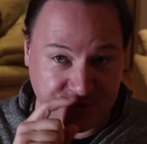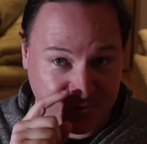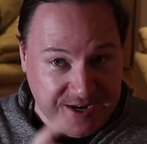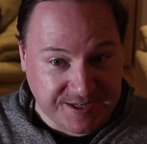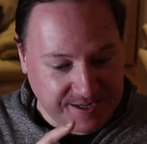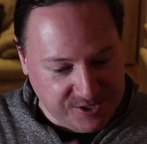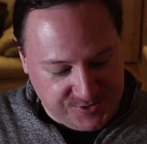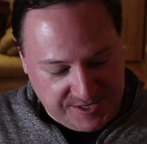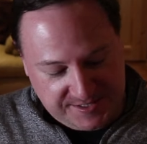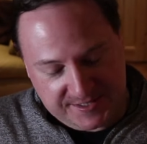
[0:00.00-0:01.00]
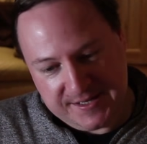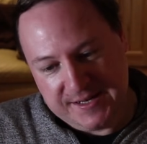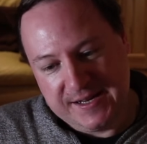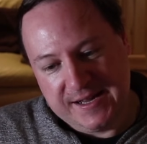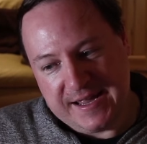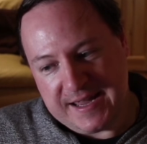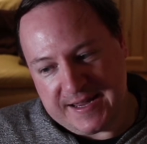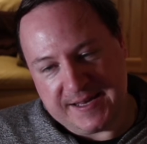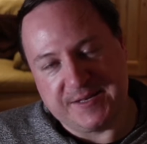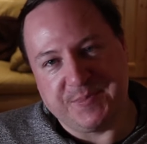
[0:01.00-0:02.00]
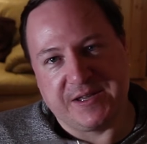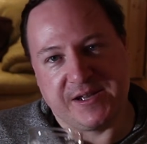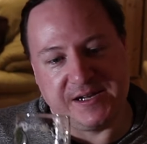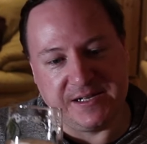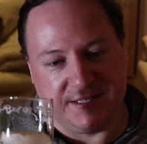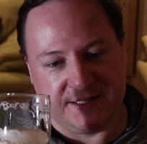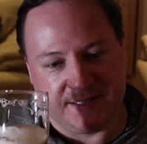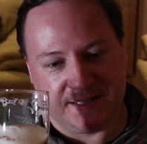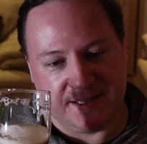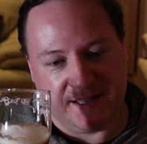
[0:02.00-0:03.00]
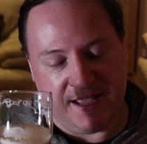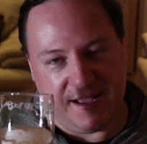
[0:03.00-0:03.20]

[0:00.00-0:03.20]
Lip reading: And the reason I know this is because